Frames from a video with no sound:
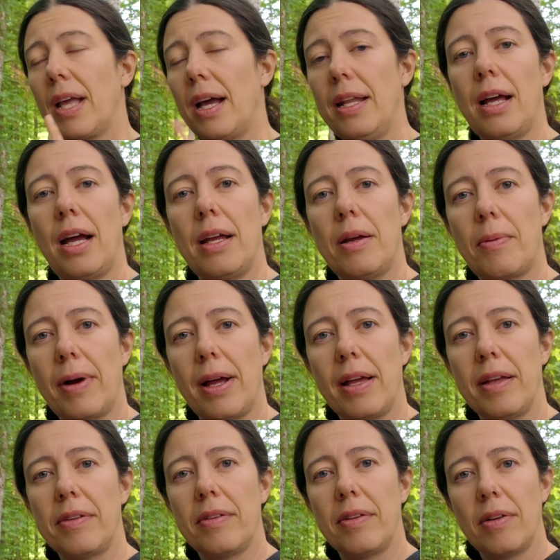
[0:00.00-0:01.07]
and I
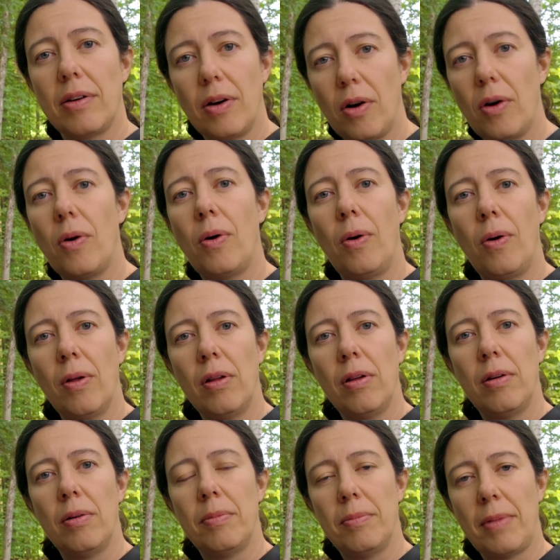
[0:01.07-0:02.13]
erase all
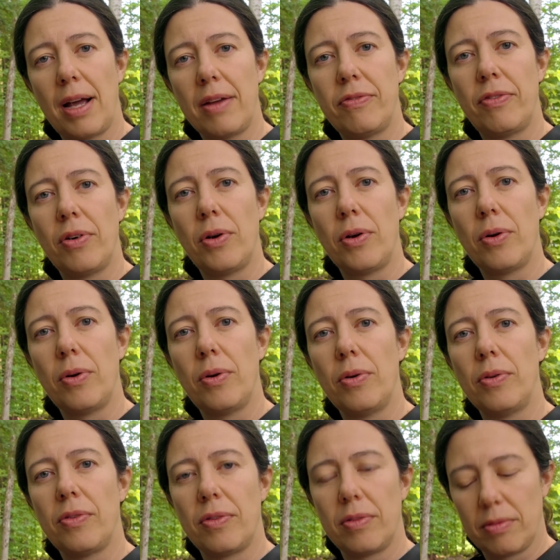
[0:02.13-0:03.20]
my
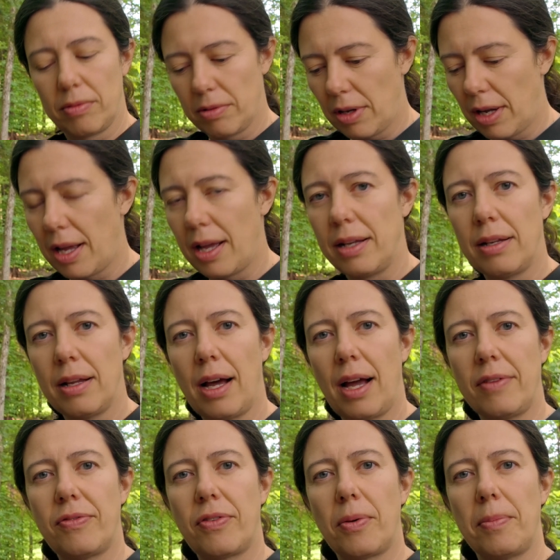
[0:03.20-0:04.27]
photos and
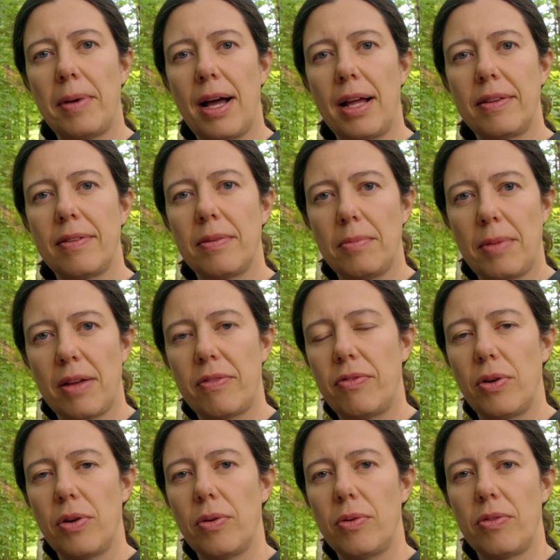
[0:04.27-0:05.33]
I format my
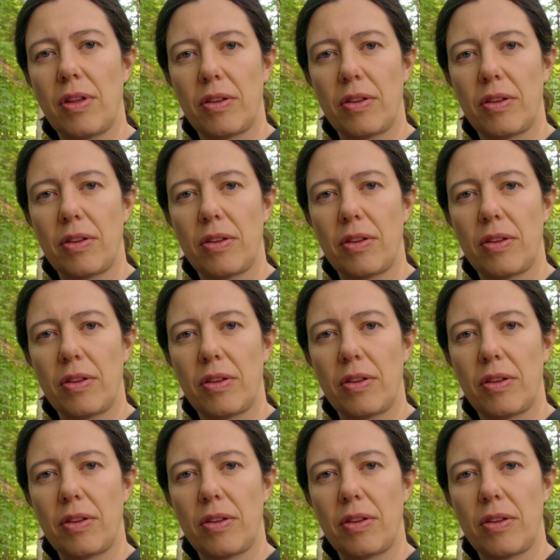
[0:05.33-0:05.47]
photos.